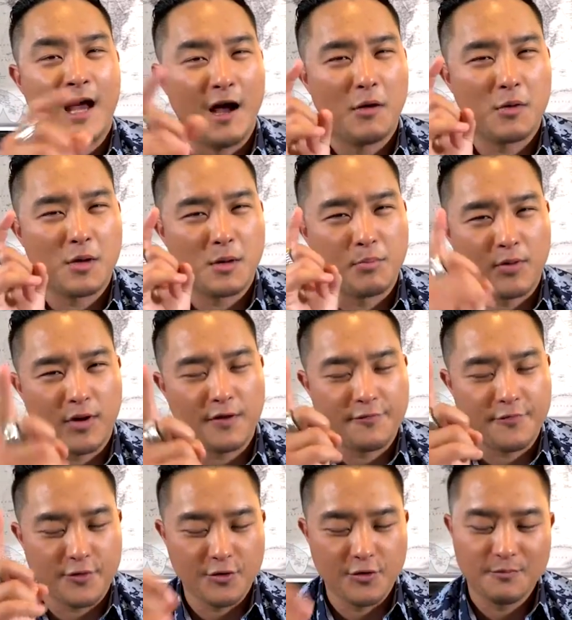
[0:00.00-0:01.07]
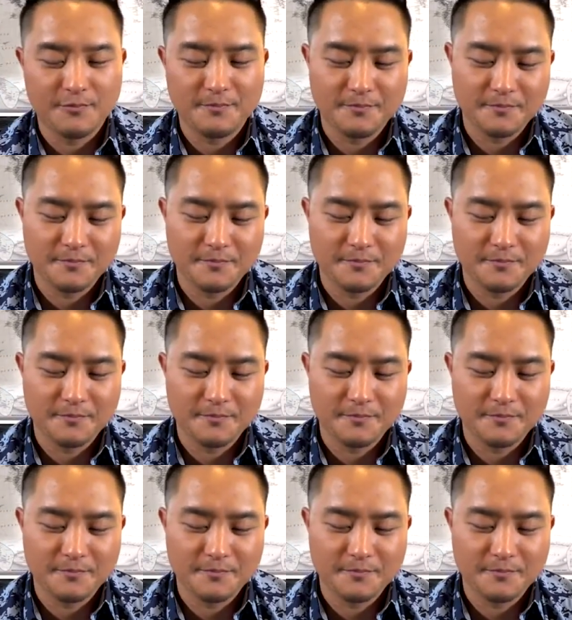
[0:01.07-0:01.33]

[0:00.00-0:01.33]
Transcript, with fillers: I want to pray for you.